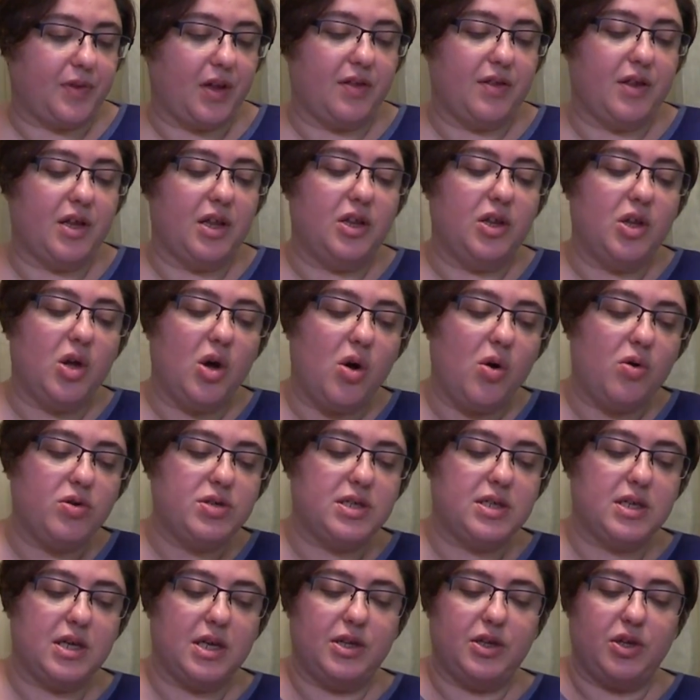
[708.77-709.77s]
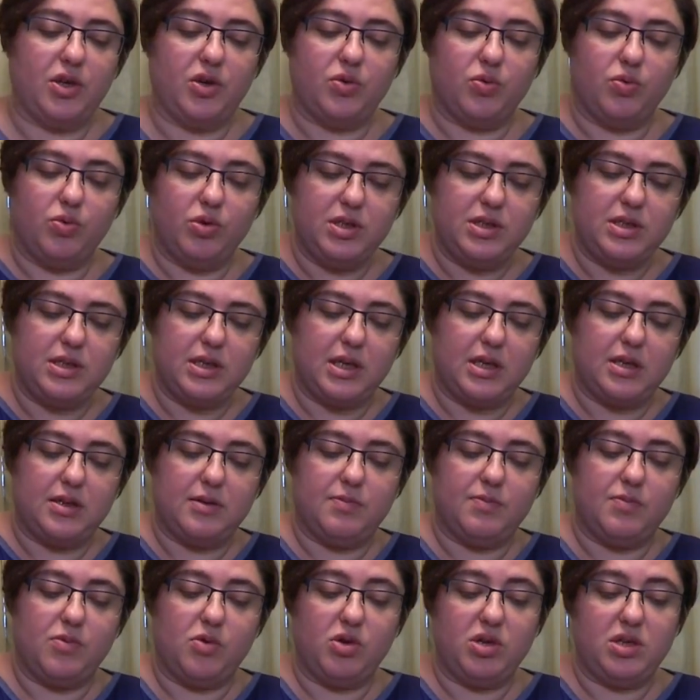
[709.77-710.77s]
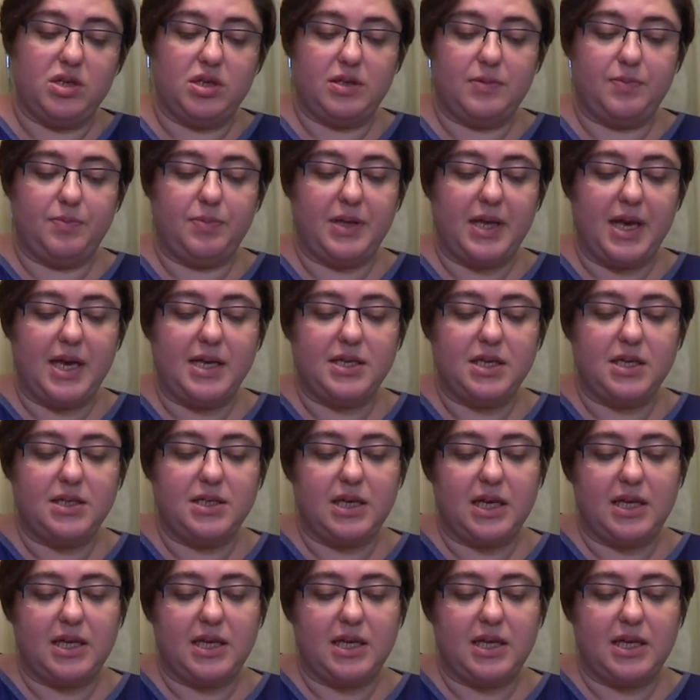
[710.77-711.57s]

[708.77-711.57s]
the laws and rules in most places,